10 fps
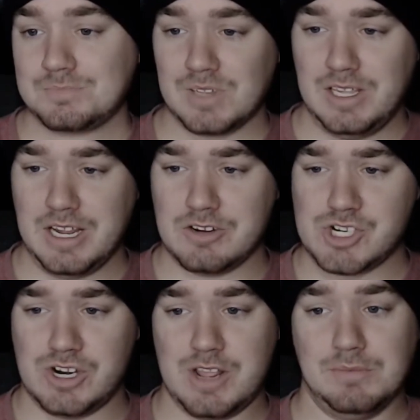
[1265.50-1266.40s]
Kick
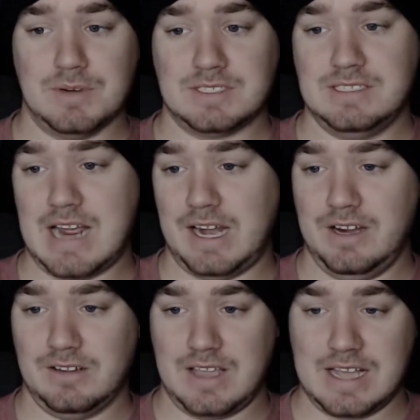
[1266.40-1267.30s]
return, he was not
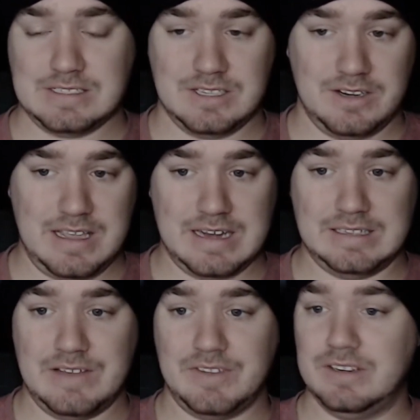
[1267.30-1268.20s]
nearly as good. He had
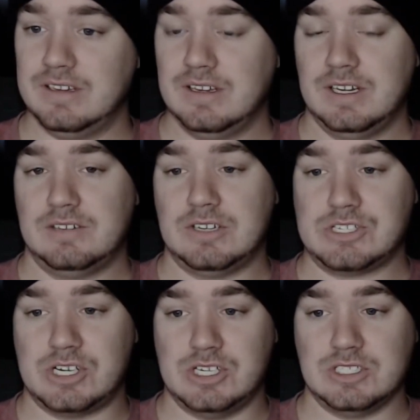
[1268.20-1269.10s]
11
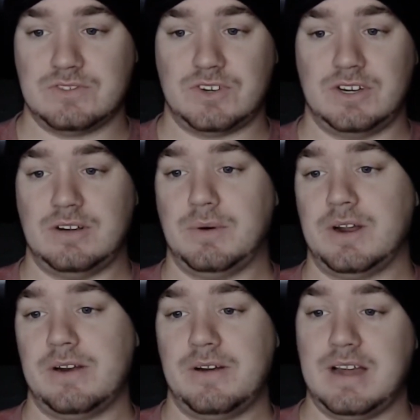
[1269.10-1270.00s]
returns for
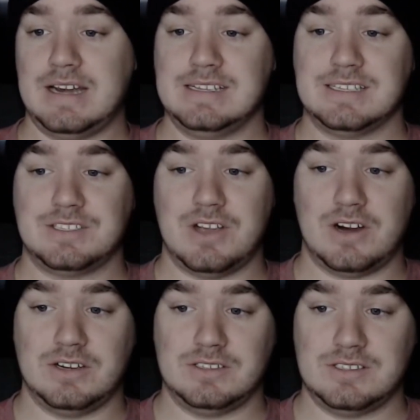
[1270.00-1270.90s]
196
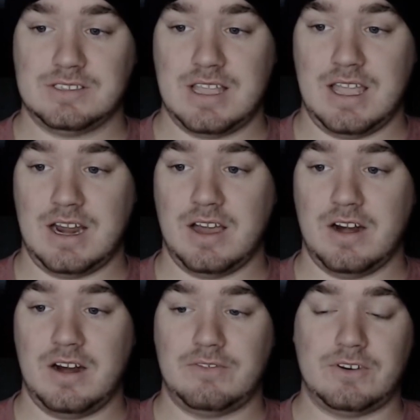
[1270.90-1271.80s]
yards and
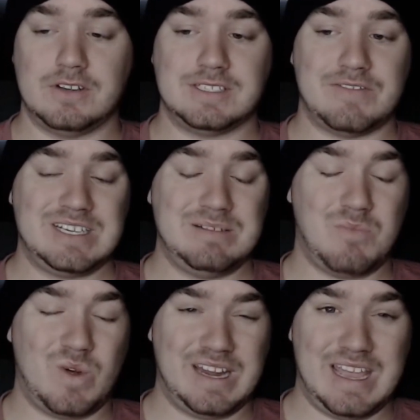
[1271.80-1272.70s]
for a
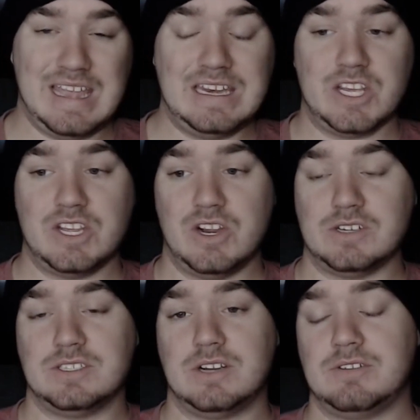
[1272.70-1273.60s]
17.8
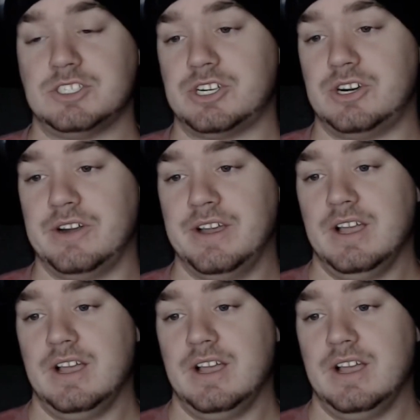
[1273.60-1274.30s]
yards a return.